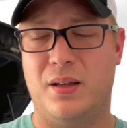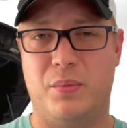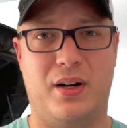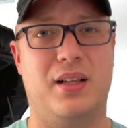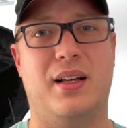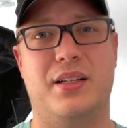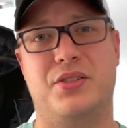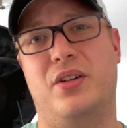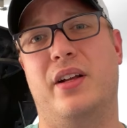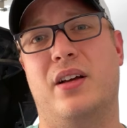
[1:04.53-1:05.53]
brake lights
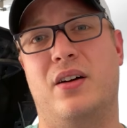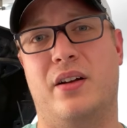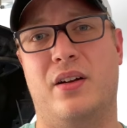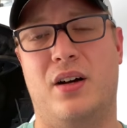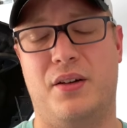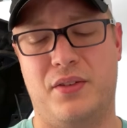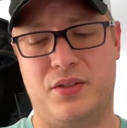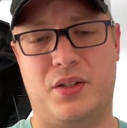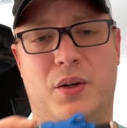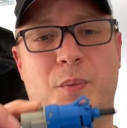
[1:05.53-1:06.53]
turning on and off.
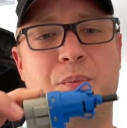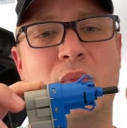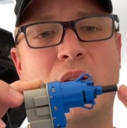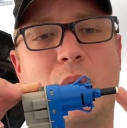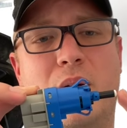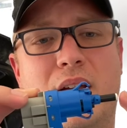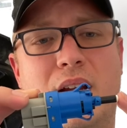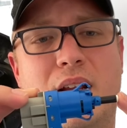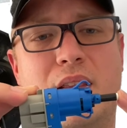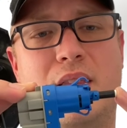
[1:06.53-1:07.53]
So
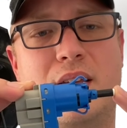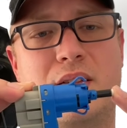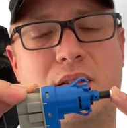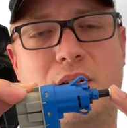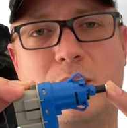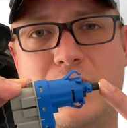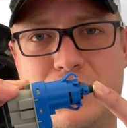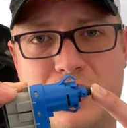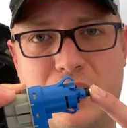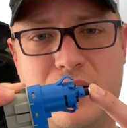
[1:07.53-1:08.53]
when this little
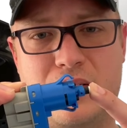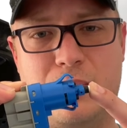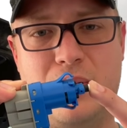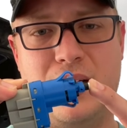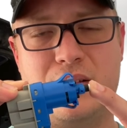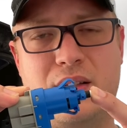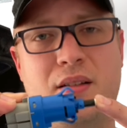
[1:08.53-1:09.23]
plunger is depressed,